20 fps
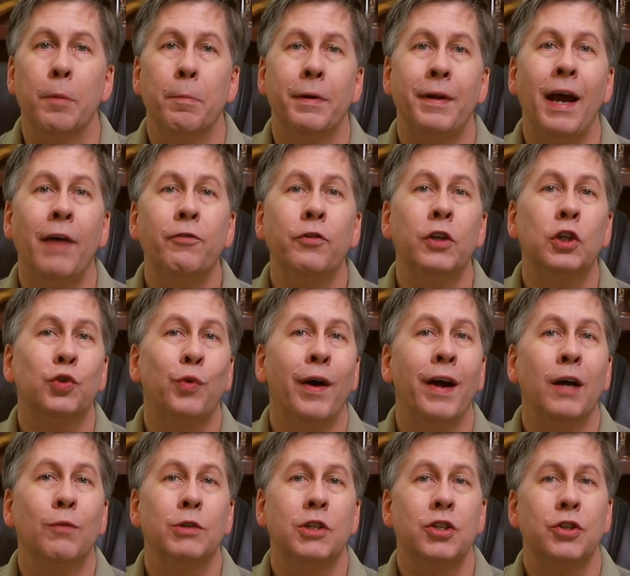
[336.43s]
but after the
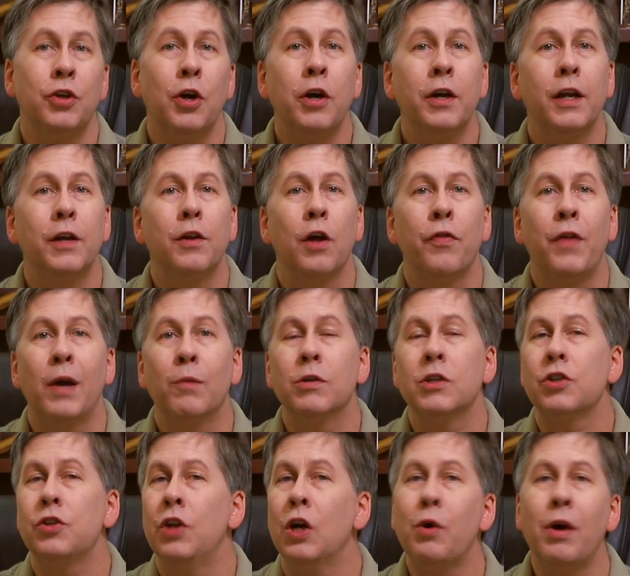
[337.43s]
trial was started, there
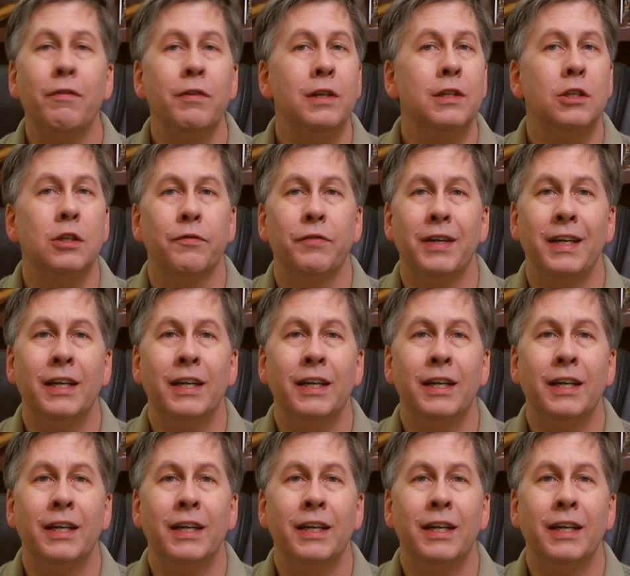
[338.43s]
was no evidence of